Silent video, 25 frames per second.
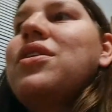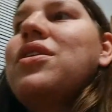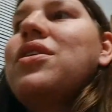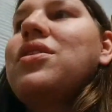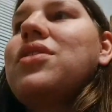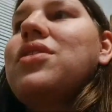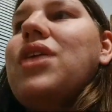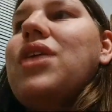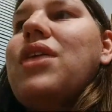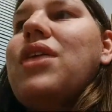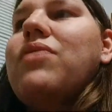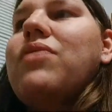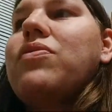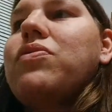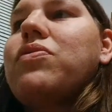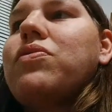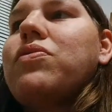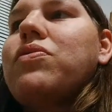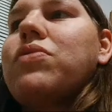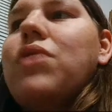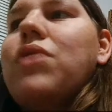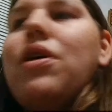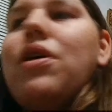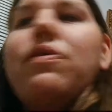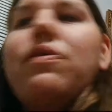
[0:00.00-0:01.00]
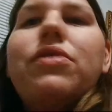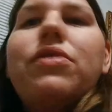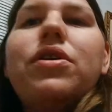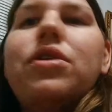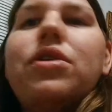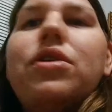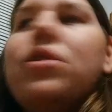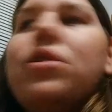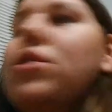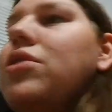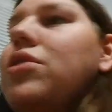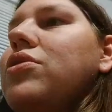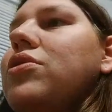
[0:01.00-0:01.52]
So I have roughly
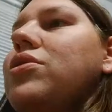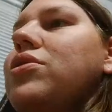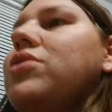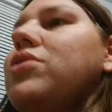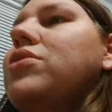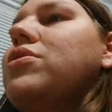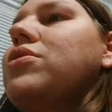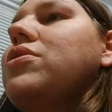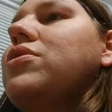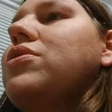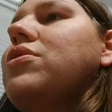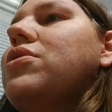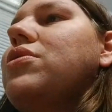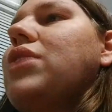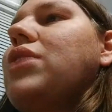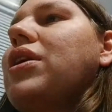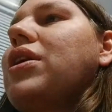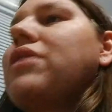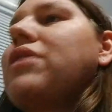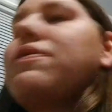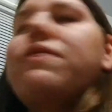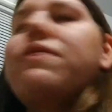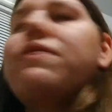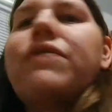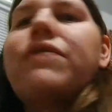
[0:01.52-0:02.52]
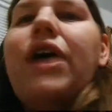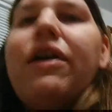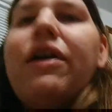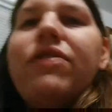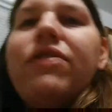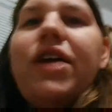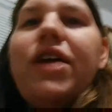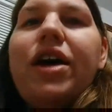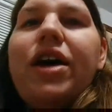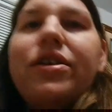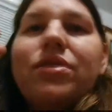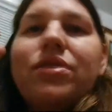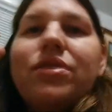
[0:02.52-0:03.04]
close to like
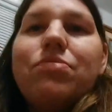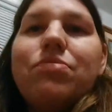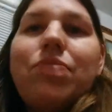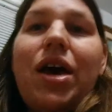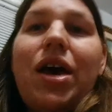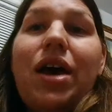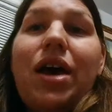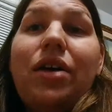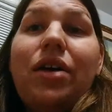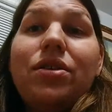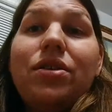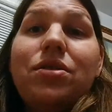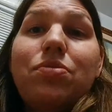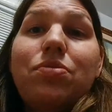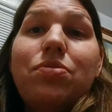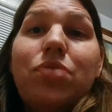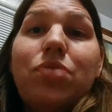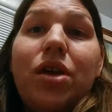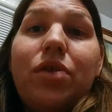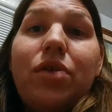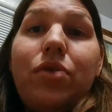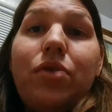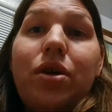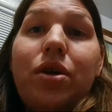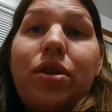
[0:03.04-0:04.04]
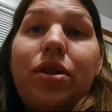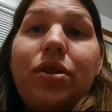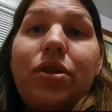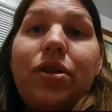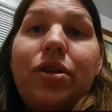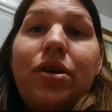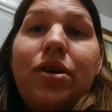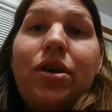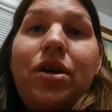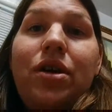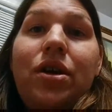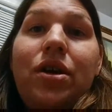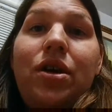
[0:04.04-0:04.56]
5,000 pounds to play with
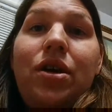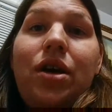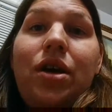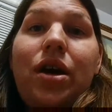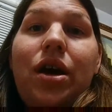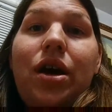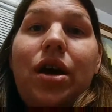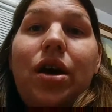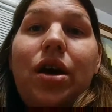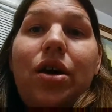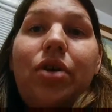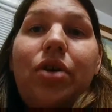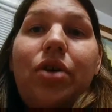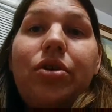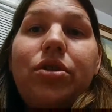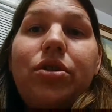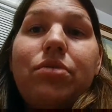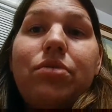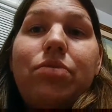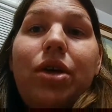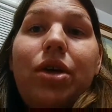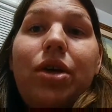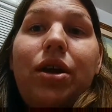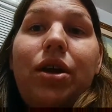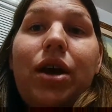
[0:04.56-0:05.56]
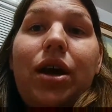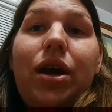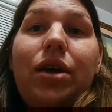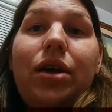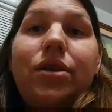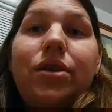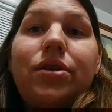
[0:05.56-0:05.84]
on the build out.